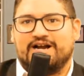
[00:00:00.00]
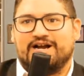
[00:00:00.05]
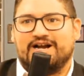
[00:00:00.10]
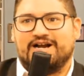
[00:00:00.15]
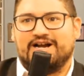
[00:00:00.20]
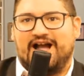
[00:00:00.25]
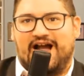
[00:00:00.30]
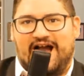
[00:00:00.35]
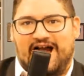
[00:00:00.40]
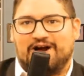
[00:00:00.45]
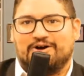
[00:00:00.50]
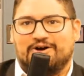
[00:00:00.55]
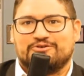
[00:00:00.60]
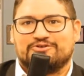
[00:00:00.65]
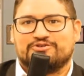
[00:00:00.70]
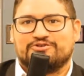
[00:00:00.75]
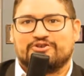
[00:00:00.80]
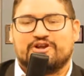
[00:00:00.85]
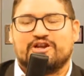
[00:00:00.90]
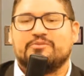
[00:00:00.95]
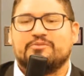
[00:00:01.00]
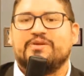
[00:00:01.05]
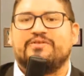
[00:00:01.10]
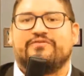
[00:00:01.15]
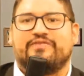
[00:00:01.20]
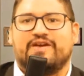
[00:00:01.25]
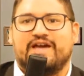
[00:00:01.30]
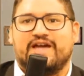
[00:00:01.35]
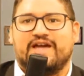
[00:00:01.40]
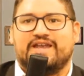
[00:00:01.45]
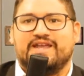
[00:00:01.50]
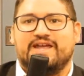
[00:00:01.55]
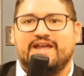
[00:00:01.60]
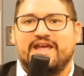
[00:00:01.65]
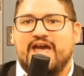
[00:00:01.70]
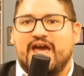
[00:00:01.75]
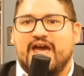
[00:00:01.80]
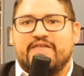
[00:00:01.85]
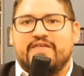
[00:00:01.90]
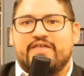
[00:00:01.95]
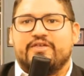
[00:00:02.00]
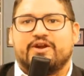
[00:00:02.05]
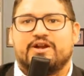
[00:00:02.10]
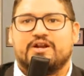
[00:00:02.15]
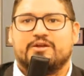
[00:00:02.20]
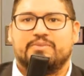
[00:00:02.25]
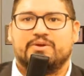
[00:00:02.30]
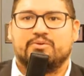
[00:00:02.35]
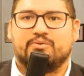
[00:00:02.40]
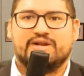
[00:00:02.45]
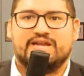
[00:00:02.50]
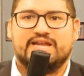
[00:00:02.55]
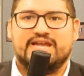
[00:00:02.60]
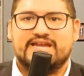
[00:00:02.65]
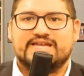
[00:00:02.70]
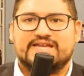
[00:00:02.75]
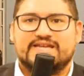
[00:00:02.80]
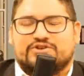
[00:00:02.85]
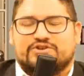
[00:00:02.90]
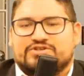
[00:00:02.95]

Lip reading: housed, they're going to be fed, and then they're going to be released.